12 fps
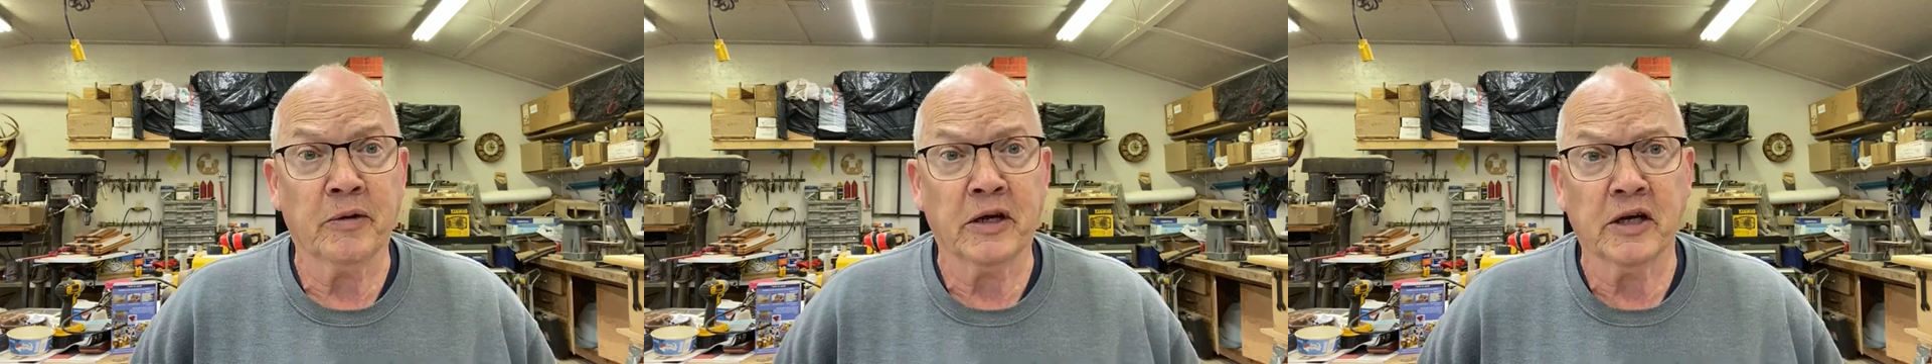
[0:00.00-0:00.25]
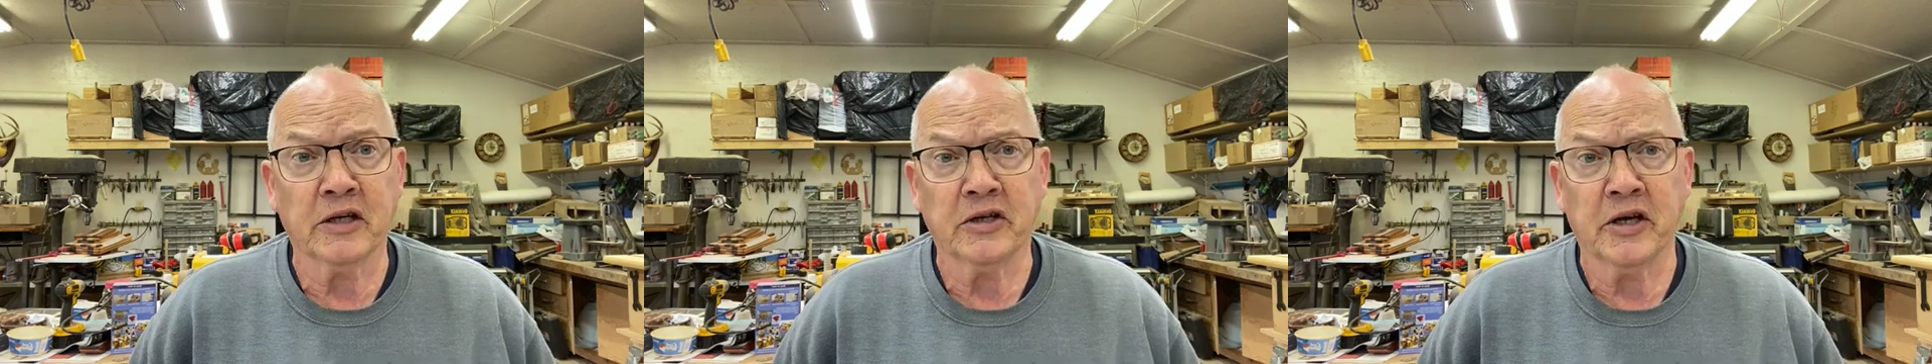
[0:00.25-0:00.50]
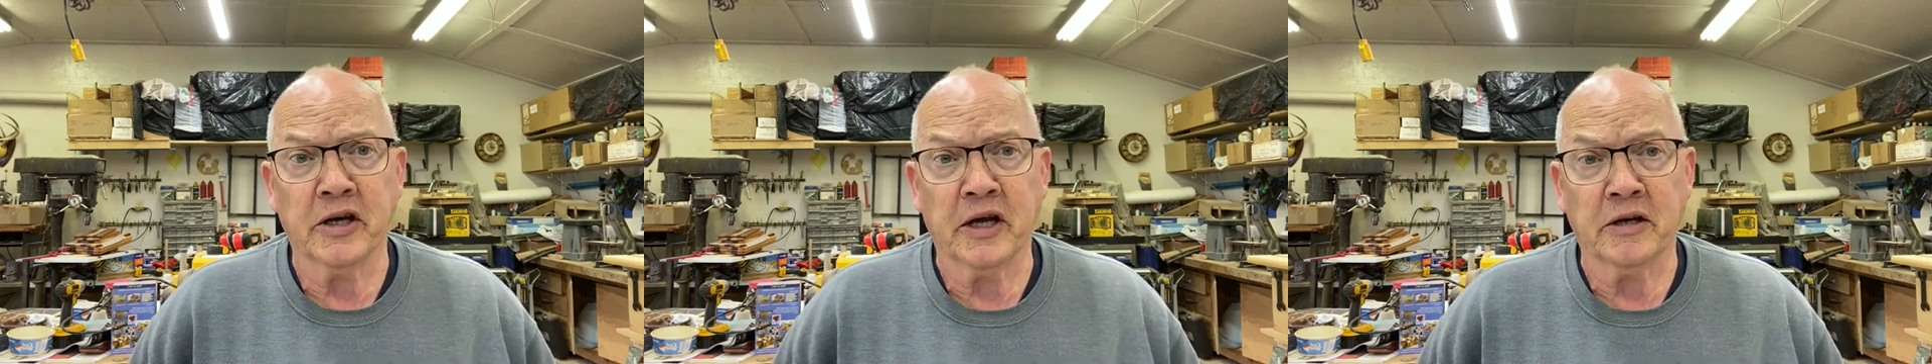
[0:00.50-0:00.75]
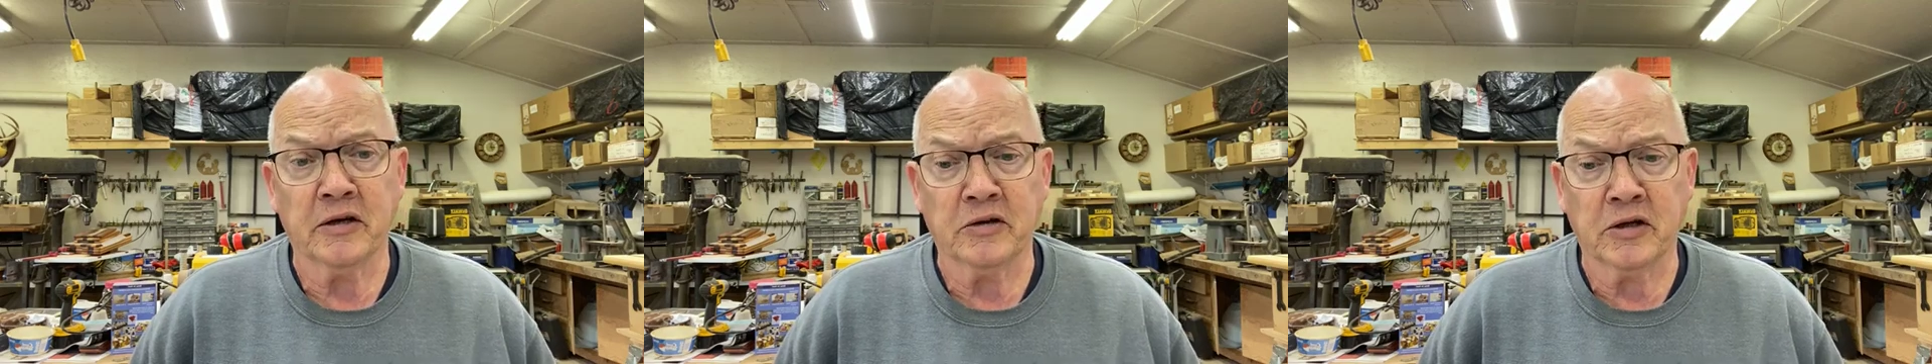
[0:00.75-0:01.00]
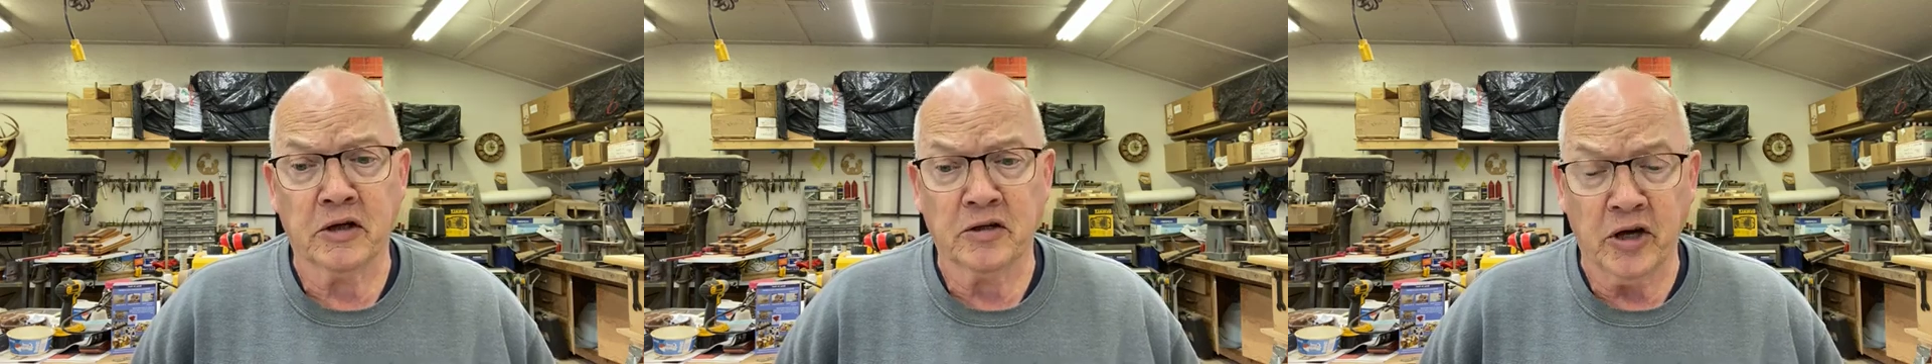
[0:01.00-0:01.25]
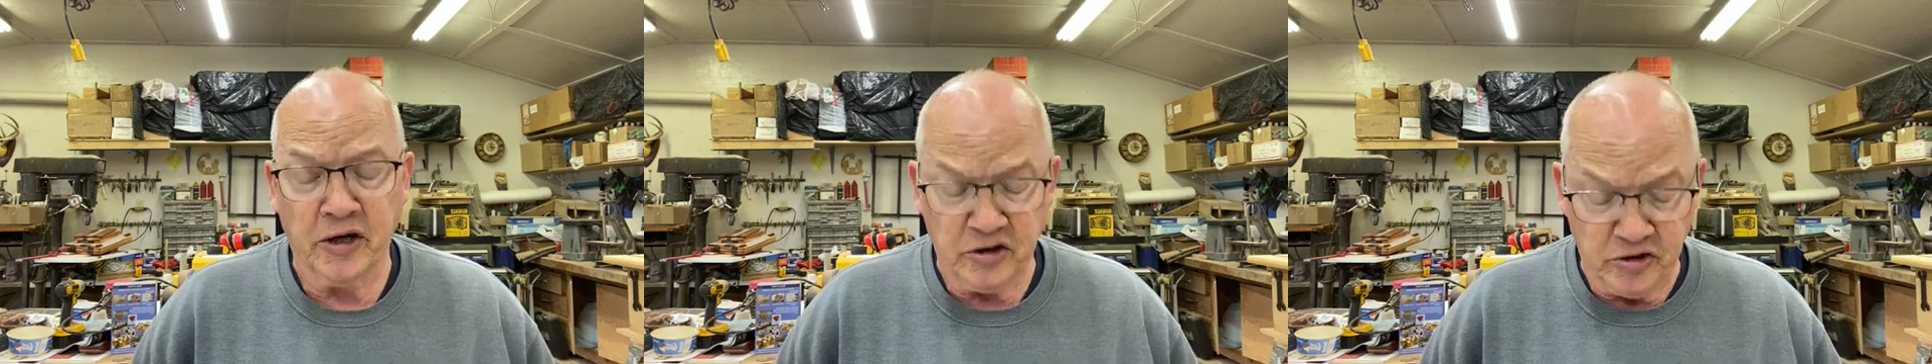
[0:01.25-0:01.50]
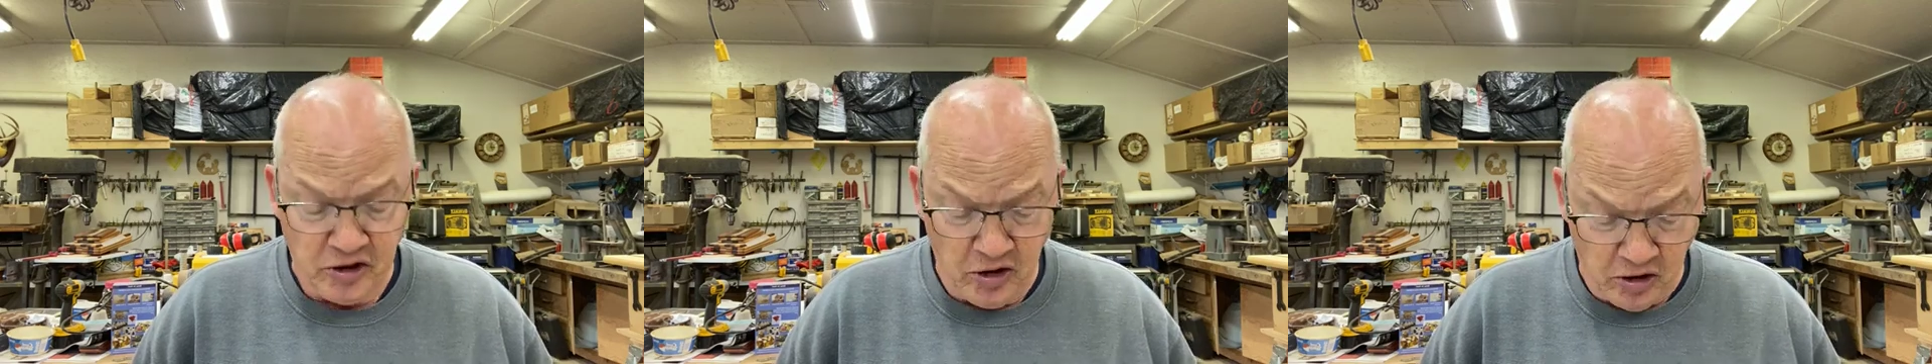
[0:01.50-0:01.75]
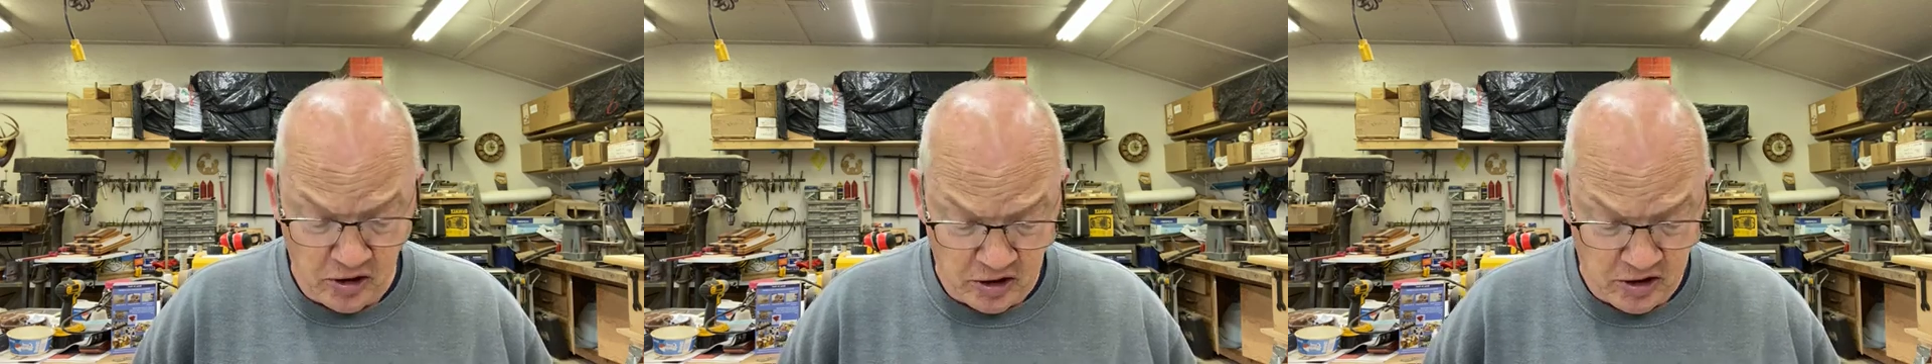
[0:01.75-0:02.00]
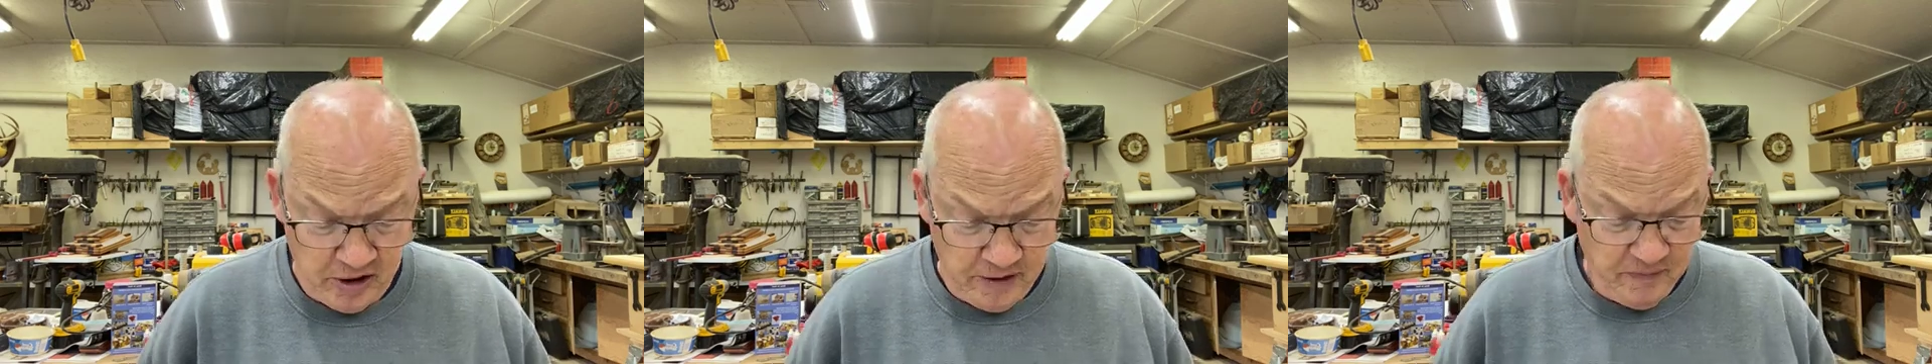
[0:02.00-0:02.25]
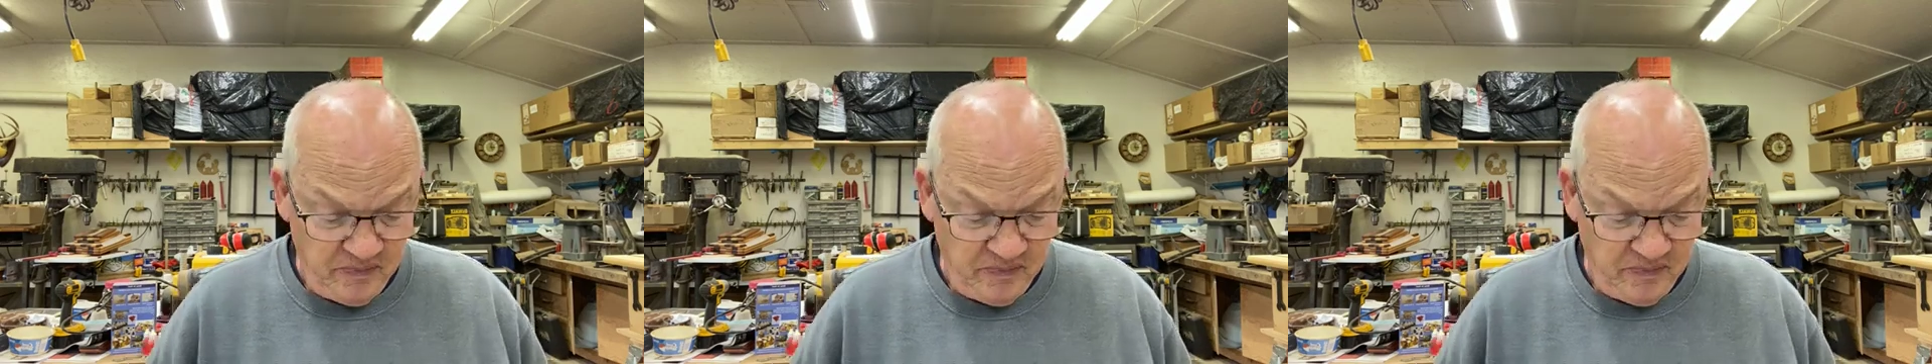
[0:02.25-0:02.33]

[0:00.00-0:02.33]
because he had touched the ark